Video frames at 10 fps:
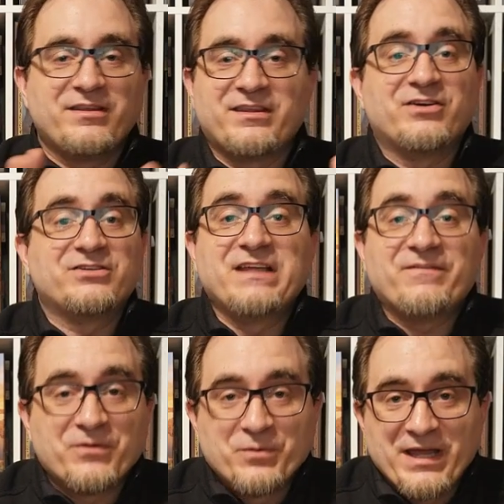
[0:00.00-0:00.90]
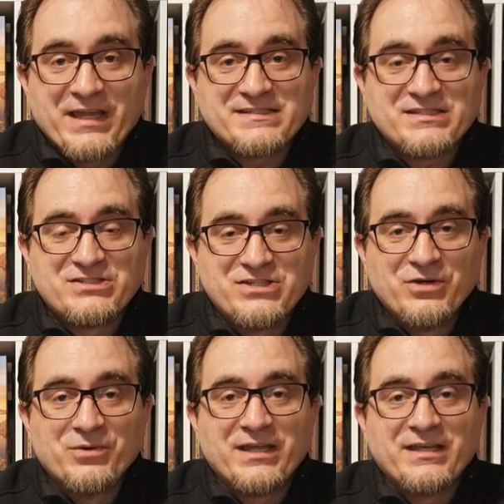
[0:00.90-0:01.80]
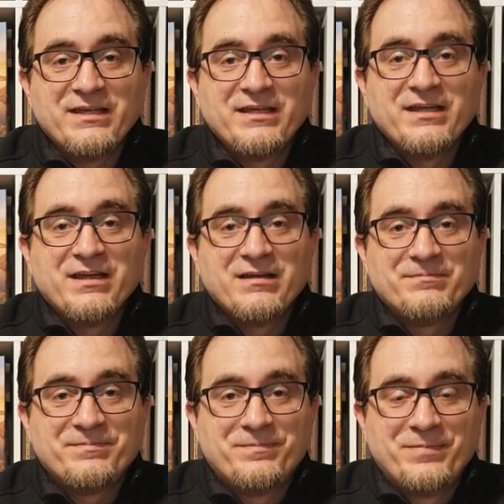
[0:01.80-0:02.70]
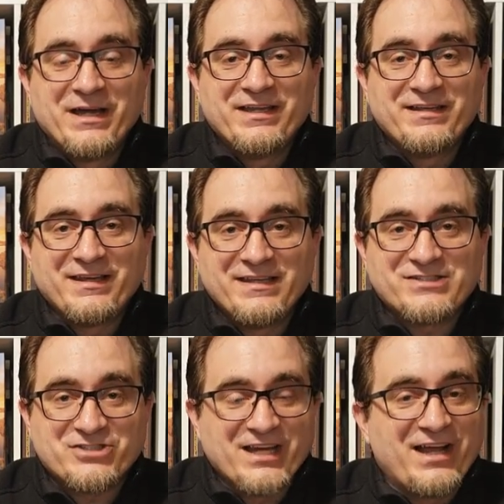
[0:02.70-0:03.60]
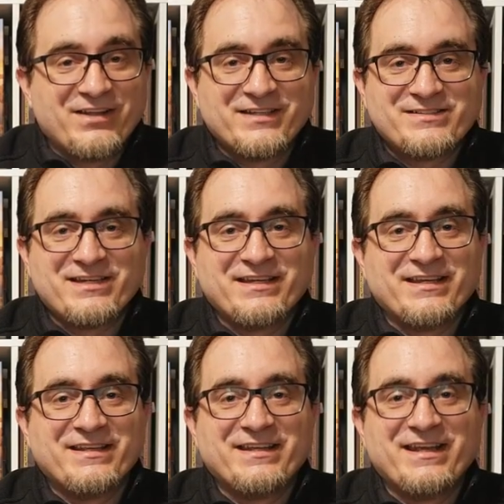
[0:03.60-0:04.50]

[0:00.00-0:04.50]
There are different ways to do it, but it's challenging and